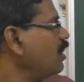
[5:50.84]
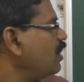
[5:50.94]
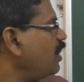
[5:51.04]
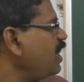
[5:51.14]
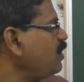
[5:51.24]

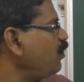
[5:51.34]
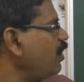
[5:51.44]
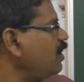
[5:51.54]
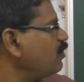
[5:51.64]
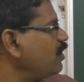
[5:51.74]

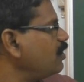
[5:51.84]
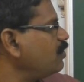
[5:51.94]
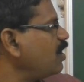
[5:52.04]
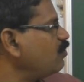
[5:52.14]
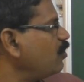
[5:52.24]
9.1 into
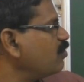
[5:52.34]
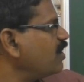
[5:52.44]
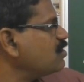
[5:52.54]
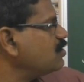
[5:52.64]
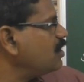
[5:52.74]
10 power
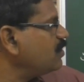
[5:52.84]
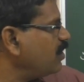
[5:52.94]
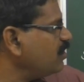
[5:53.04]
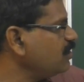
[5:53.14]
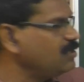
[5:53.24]
minus
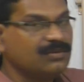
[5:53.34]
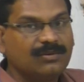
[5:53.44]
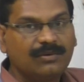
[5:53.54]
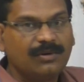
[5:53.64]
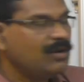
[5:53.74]
31
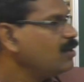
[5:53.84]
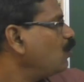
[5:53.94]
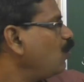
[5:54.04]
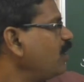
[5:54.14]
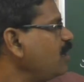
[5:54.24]
into
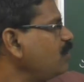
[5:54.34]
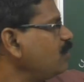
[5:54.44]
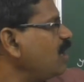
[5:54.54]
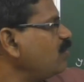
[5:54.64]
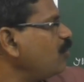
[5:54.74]
1 into
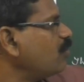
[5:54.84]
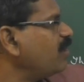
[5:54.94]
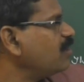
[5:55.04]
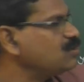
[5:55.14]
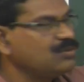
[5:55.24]
10 power
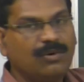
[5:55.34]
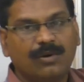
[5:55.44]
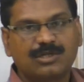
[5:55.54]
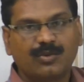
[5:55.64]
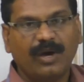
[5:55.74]
minus 2
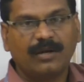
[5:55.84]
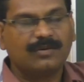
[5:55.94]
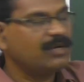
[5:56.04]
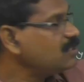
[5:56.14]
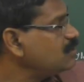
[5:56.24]
whole square.
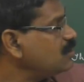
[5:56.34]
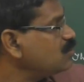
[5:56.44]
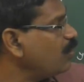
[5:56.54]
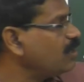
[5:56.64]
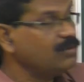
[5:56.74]
What is
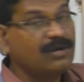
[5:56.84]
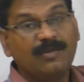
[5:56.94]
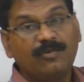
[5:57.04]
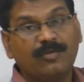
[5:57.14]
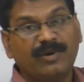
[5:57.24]
this 1 into
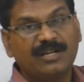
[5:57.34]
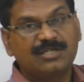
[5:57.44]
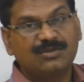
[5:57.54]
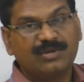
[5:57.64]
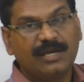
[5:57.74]
10 power
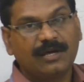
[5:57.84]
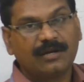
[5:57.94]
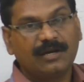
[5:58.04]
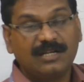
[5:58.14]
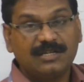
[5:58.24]
minus 2 here?
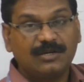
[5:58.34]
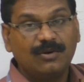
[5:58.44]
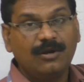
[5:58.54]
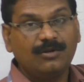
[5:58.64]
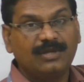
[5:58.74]
As I
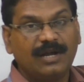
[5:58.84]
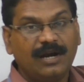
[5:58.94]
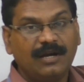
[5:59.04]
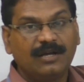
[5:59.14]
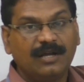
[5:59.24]
told you
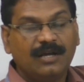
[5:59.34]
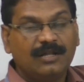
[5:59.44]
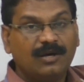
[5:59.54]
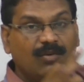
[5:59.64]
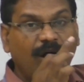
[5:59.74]
that
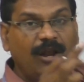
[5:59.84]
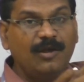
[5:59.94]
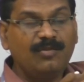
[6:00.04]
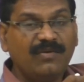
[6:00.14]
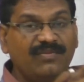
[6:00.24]
the
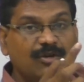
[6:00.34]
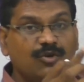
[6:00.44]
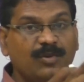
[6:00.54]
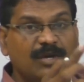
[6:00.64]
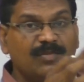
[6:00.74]
volume of a
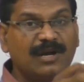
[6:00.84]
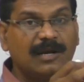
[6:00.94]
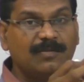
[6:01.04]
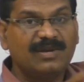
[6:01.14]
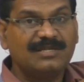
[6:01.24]
cubic
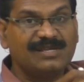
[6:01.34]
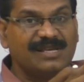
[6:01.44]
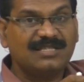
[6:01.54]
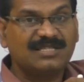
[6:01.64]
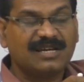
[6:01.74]
metal piece
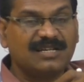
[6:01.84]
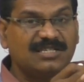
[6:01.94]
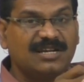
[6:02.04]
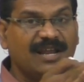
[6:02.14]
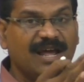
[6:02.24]
is
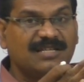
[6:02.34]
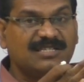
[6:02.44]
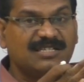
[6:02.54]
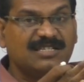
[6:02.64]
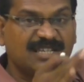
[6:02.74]
considered as
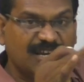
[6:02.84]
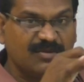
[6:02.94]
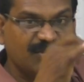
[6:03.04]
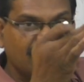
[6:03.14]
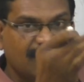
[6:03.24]
in centimeter